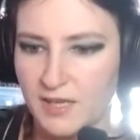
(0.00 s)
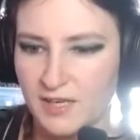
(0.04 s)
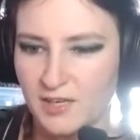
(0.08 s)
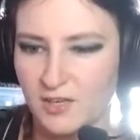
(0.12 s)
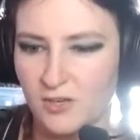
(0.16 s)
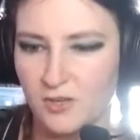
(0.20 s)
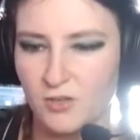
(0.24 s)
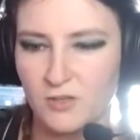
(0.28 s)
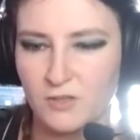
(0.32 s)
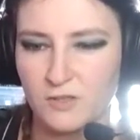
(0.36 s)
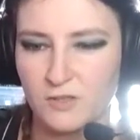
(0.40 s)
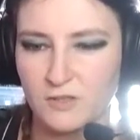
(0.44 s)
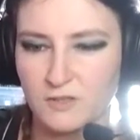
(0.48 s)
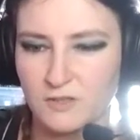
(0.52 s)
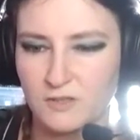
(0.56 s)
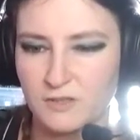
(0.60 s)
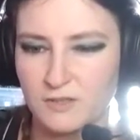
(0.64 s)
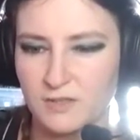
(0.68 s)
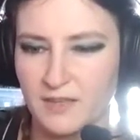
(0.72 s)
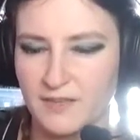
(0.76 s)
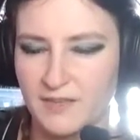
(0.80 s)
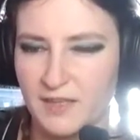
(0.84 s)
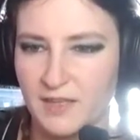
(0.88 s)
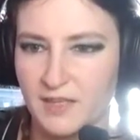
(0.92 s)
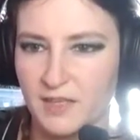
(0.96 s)
called,
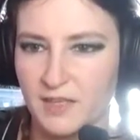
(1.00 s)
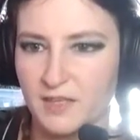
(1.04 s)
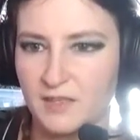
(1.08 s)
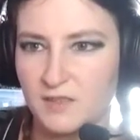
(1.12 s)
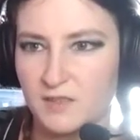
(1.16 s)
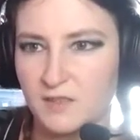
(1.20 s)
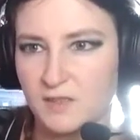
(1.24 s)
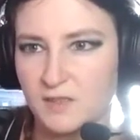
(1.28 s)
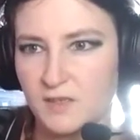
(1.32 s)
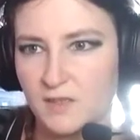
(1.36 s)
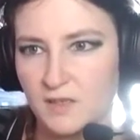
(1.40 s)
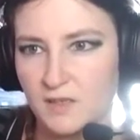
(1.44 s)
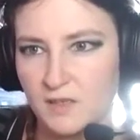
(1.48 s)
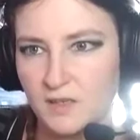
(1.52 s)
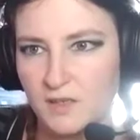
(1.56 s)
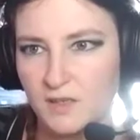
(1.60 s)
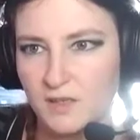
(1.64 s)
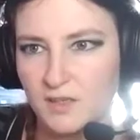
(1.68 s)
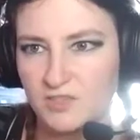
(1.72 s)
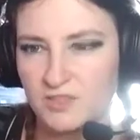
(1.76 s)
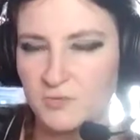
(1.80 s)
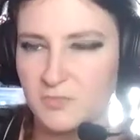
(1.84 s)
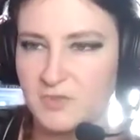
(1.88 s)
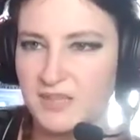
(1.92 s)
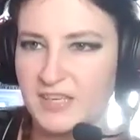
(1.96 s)
I think it's
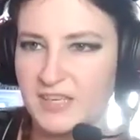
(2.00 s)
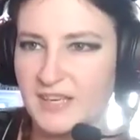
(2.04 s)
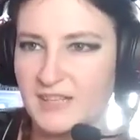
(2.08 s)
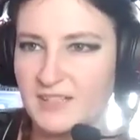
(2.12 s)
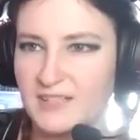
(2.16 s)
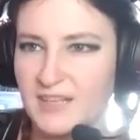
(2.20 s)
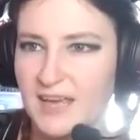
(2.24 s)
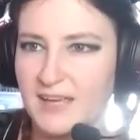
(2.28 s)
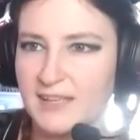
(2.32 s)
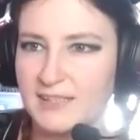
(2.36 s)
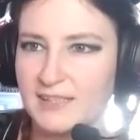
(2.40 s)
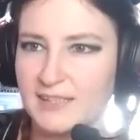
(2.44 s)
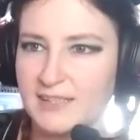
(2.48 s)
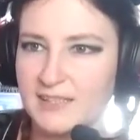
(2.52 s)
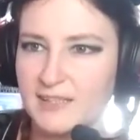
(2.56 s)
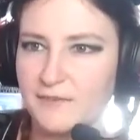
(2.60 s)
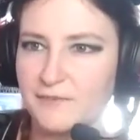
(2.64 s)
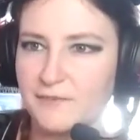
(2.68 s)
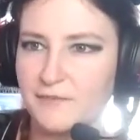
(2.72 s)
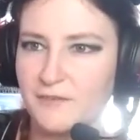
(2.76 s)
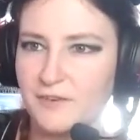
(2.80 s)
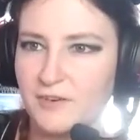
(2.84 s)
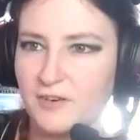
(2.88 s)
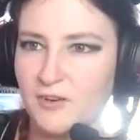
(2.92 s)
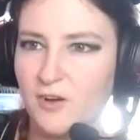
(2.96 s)
something entirely
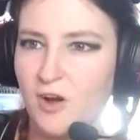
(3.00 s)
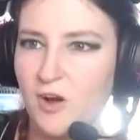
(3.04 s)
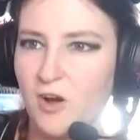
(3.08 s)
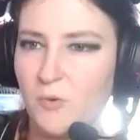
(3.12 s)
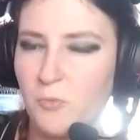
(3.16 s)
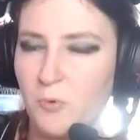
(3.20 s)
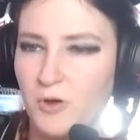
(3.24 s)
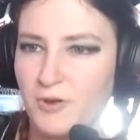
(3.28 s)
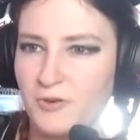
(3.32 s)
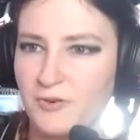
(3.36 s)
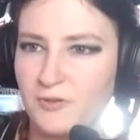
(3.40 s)
different, or